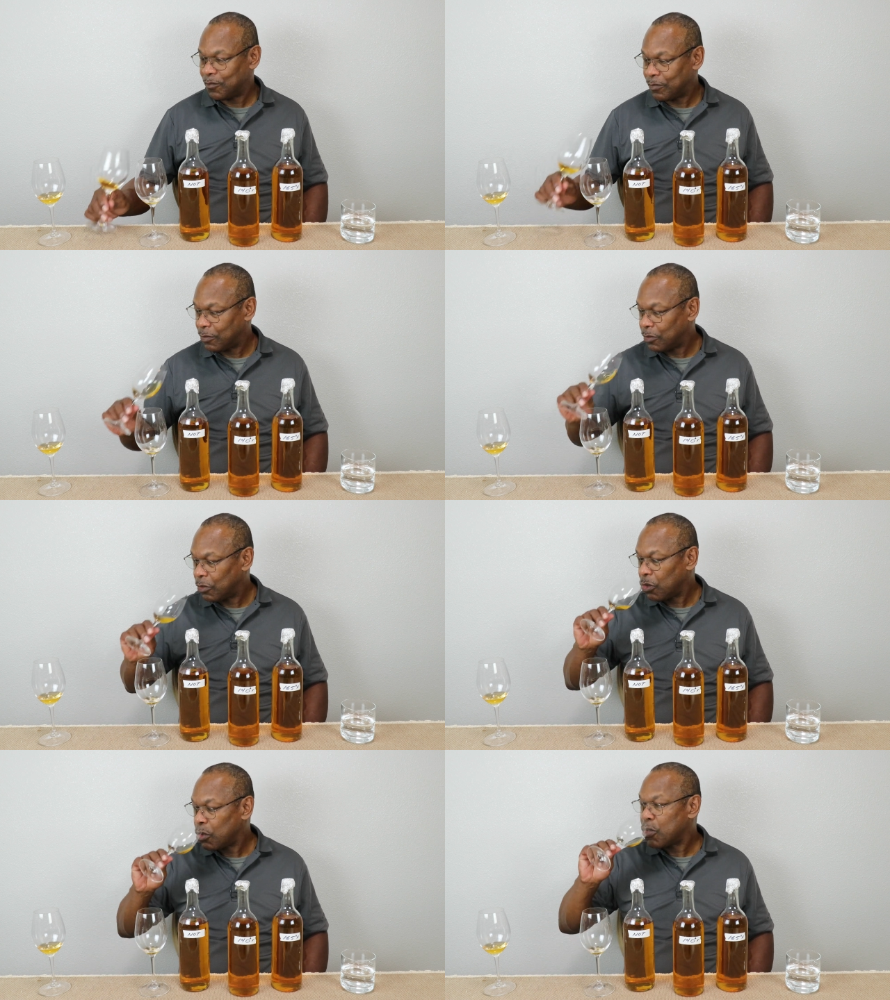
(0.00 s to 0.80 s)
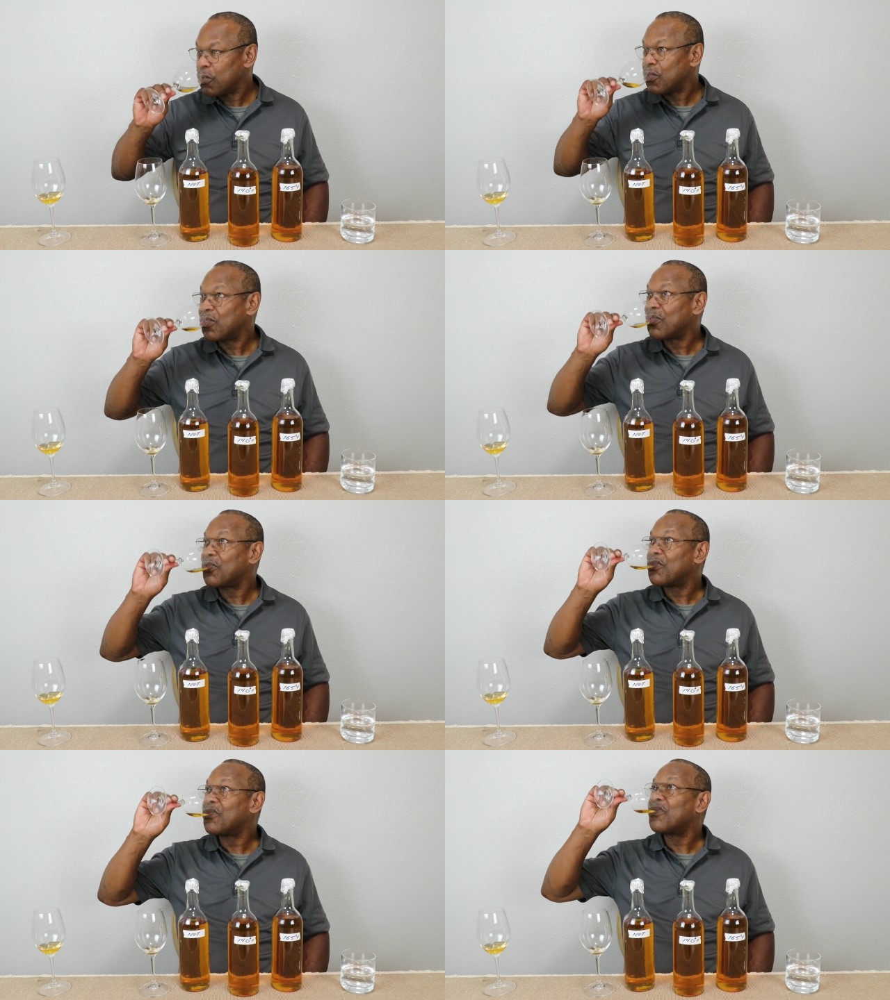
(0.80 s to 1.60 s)

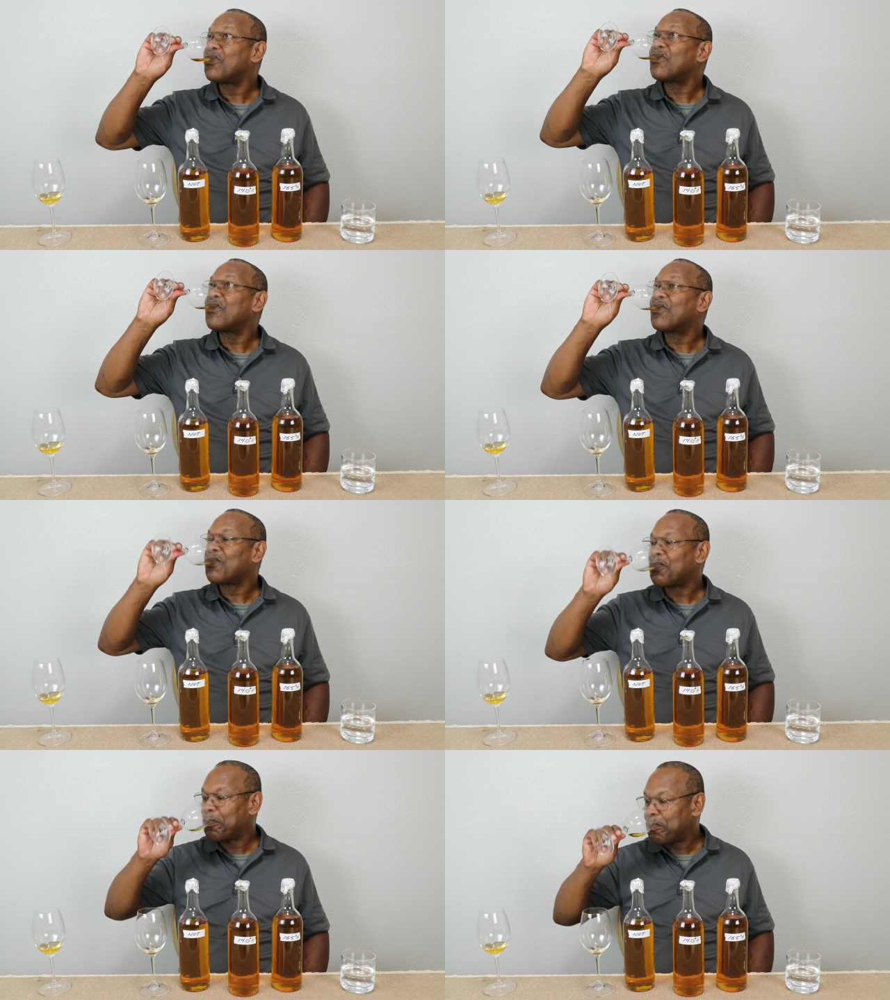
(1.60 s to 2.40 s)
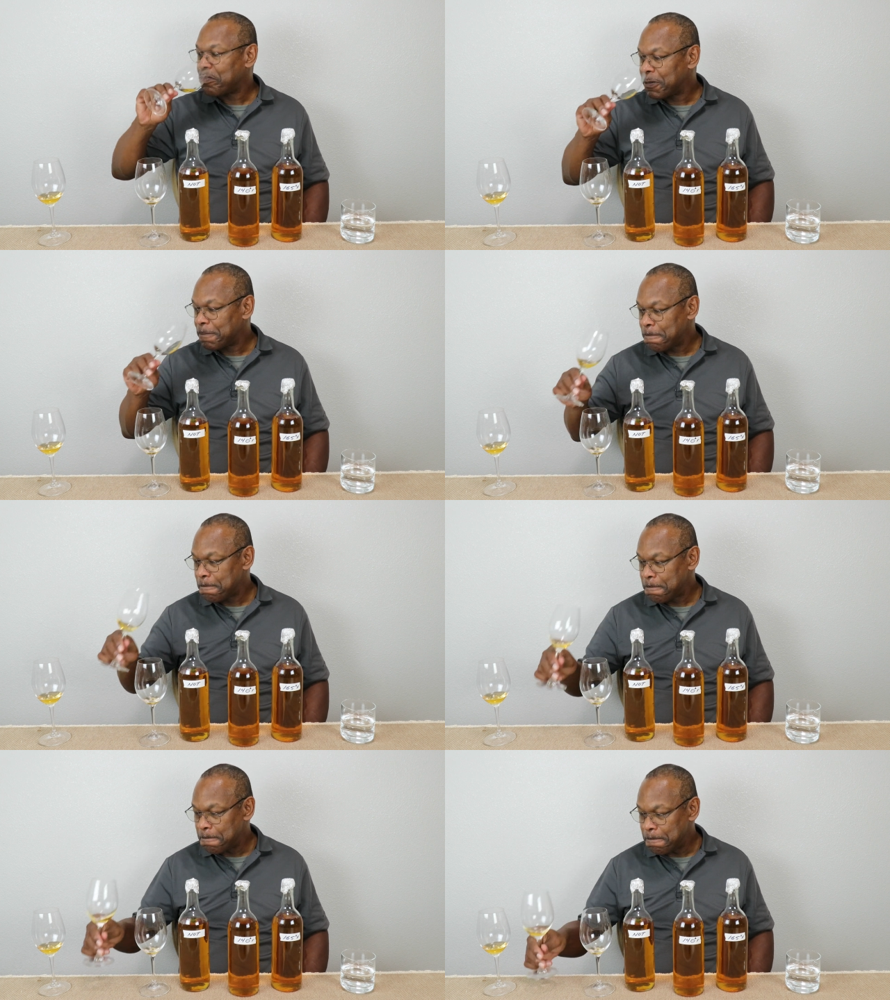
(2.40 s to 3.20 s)

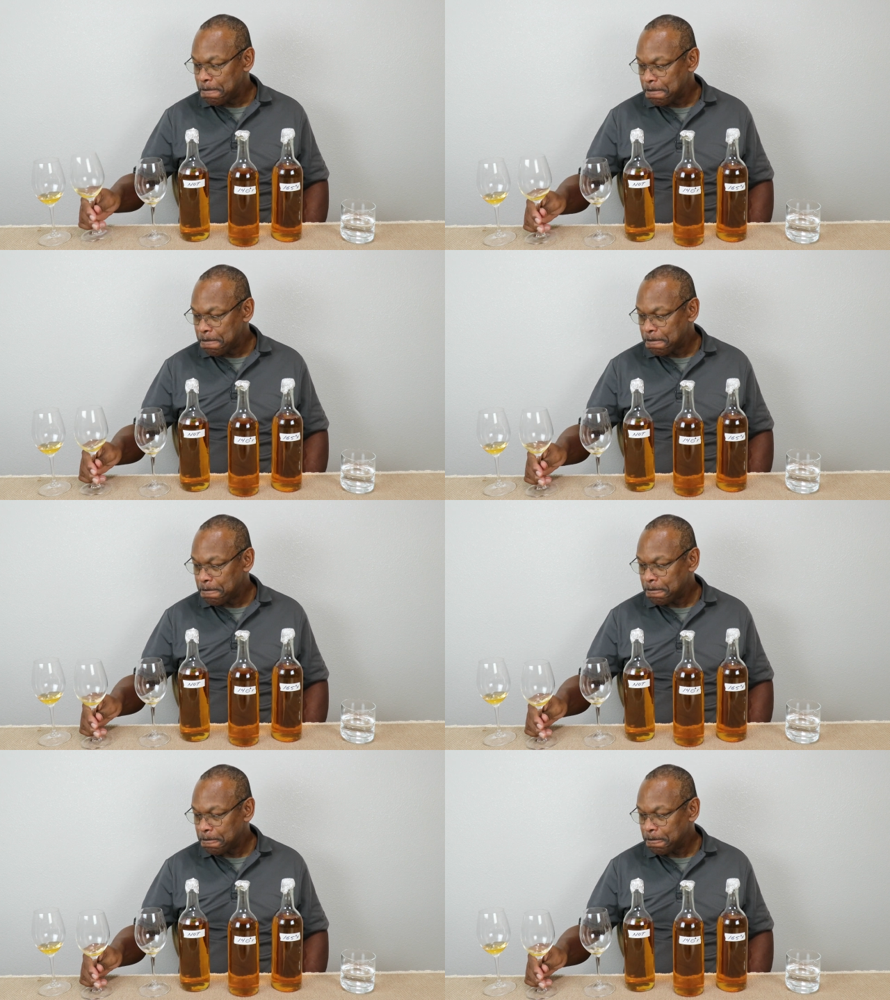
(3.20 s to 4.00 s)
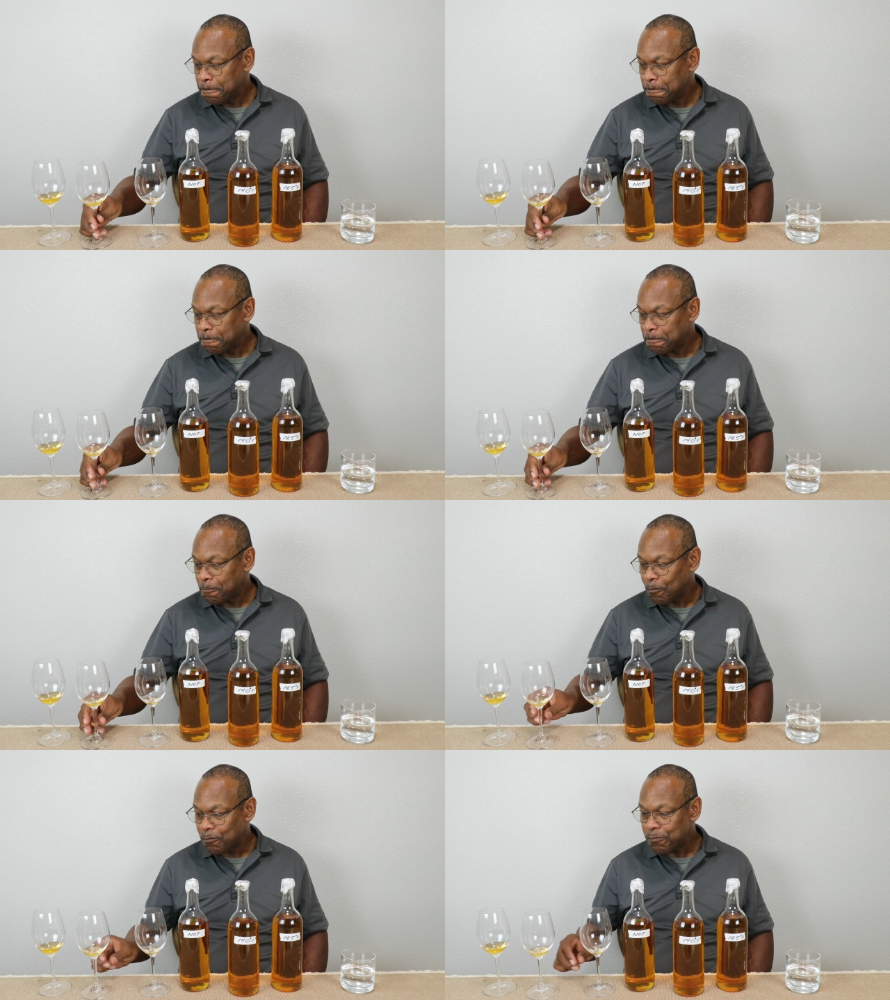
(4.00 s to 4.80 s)

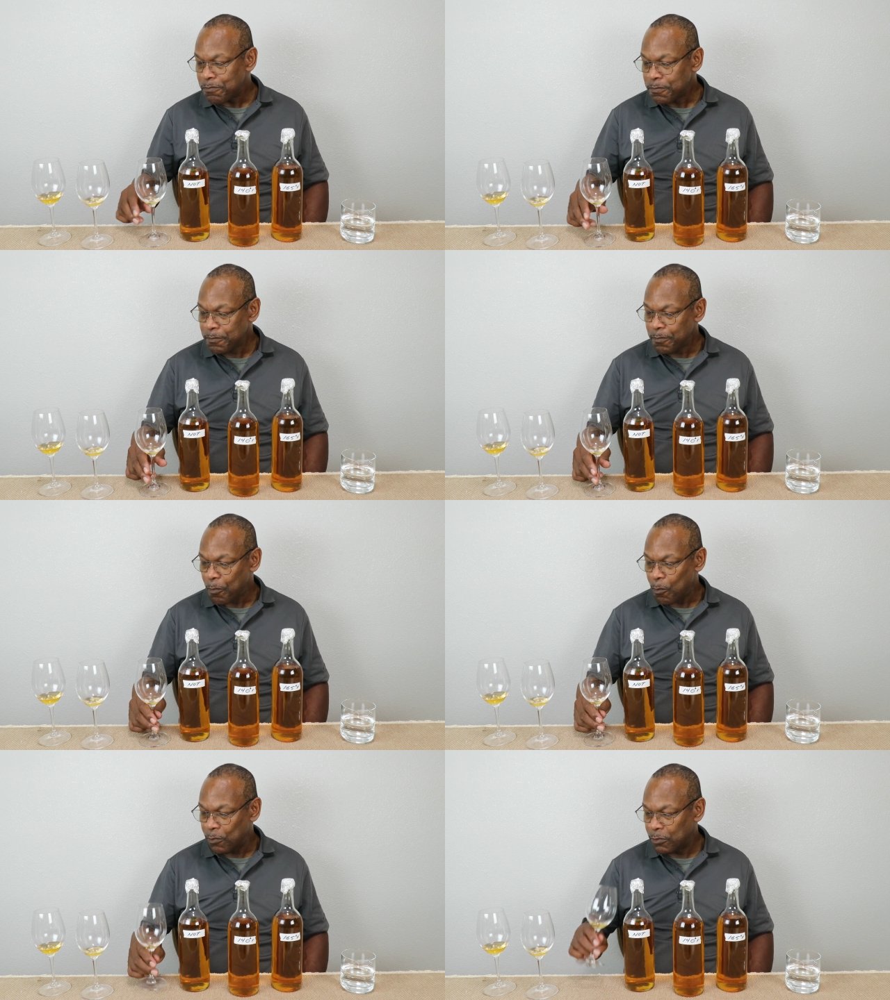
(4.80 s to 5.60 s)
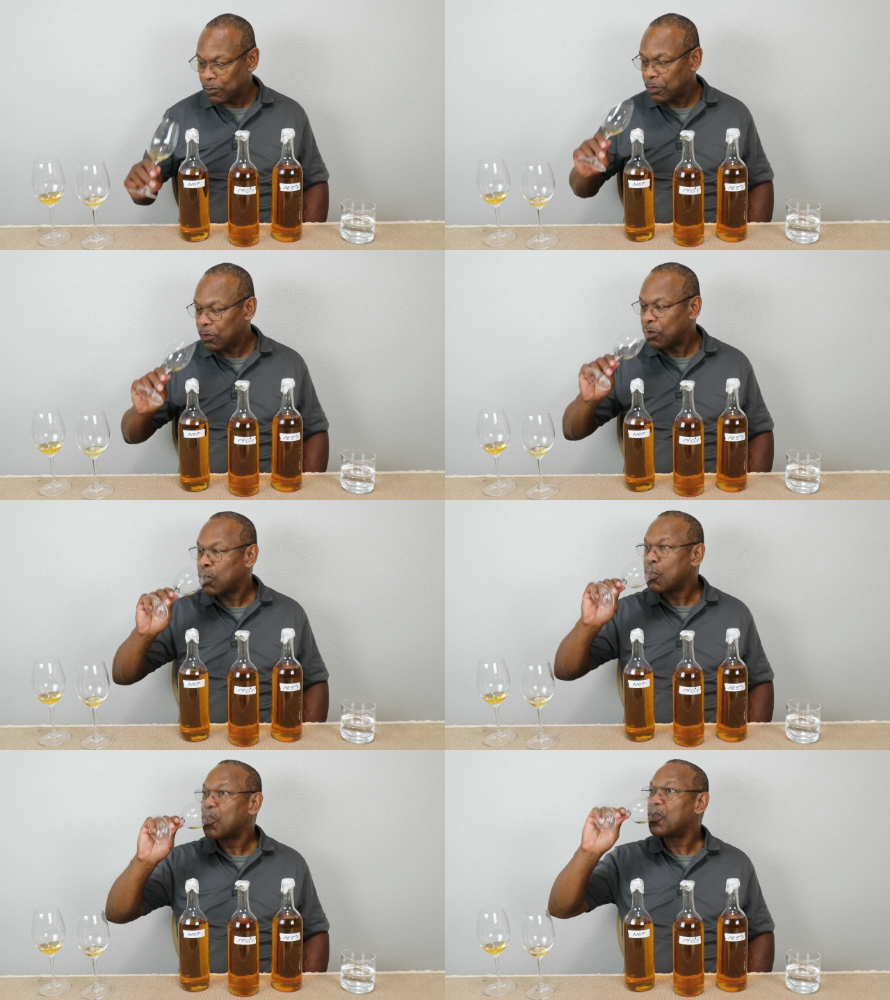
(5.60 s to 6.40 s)

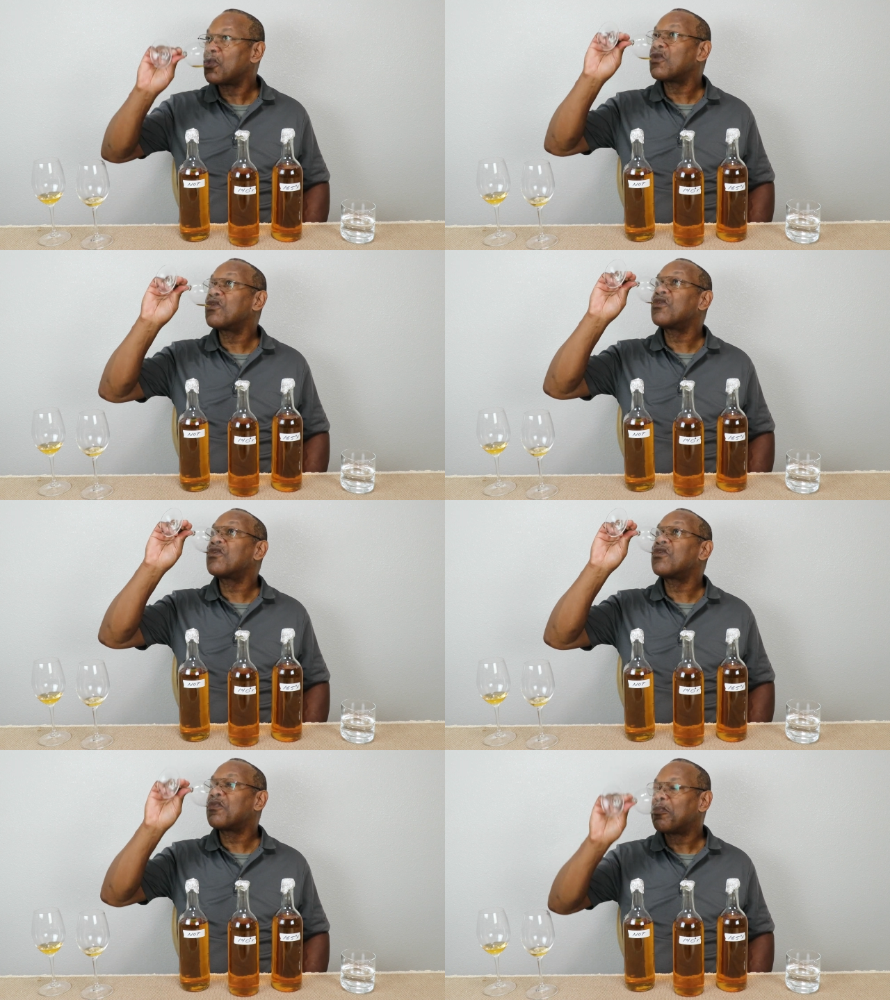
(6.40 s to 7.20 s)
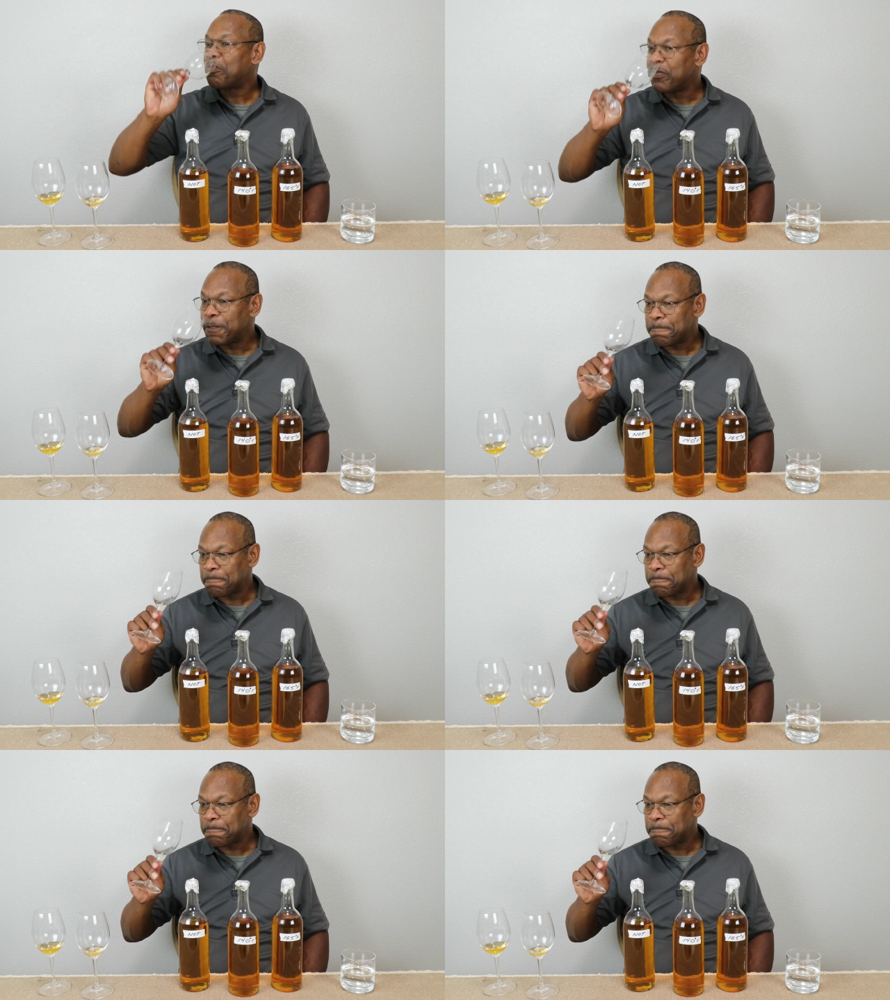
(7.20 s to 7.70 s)
Nothing is said.